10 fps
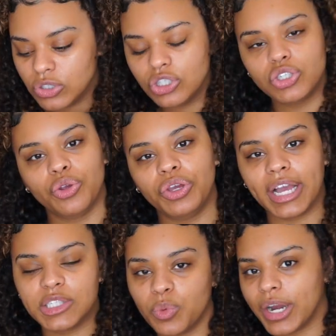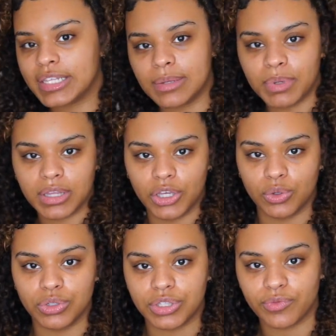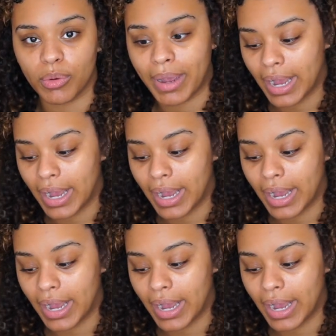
I'll just show you guys what I typically use for my